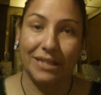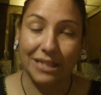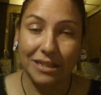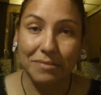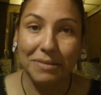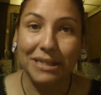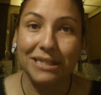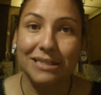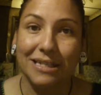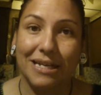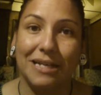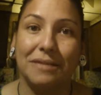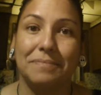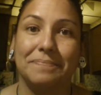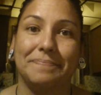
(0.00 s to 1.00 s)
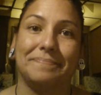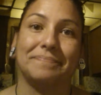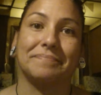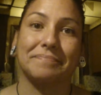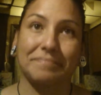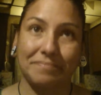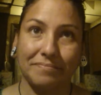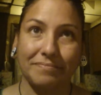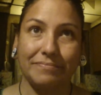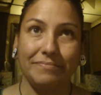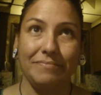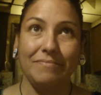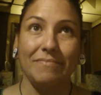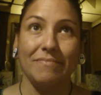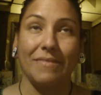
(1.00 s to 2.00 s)
In the meantime,
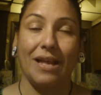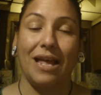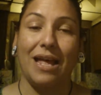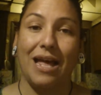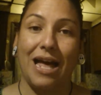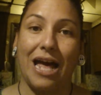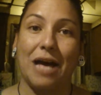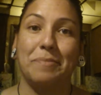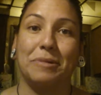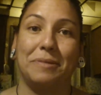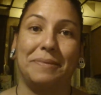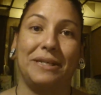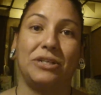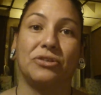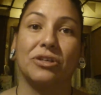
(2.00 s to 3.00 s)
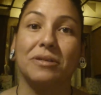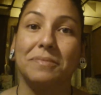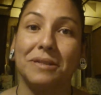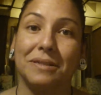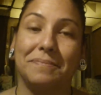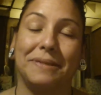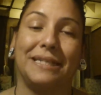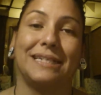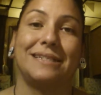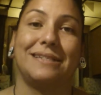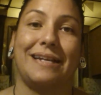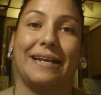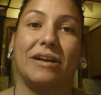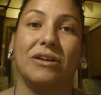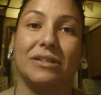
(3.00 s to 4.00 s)
I'm going to be in trouble because
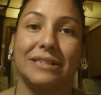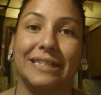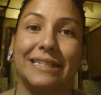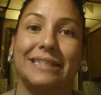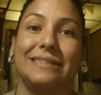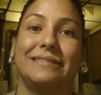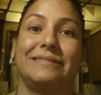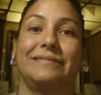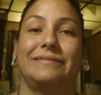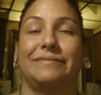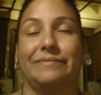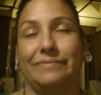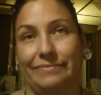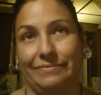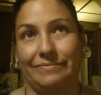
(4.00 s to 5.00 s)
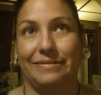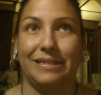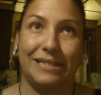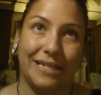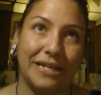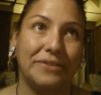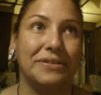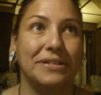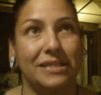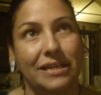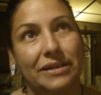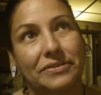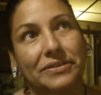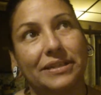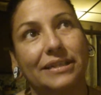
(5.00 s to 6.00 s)
I called in etc.,
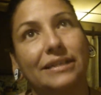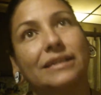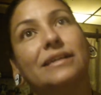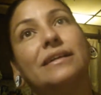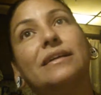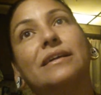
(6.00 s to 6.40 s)
etc.